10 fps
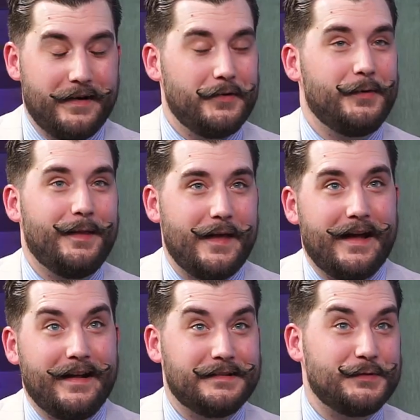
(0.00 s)
who did
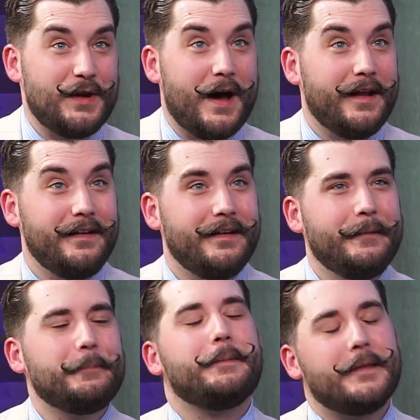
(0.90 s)
that. It's not an
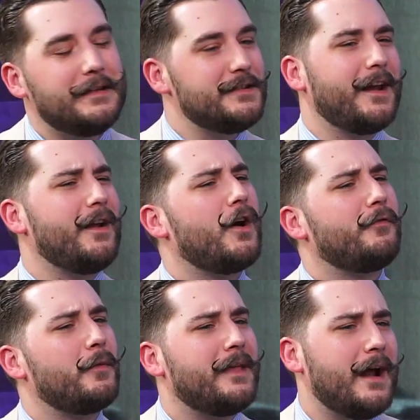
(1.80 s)
art
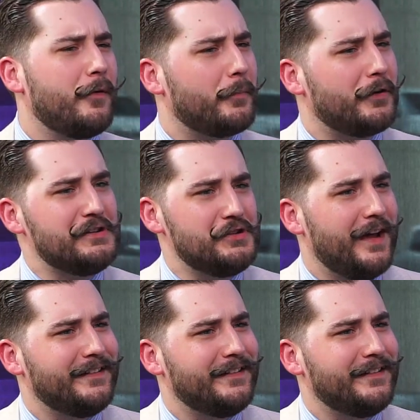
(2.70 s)
form that I would appreciate.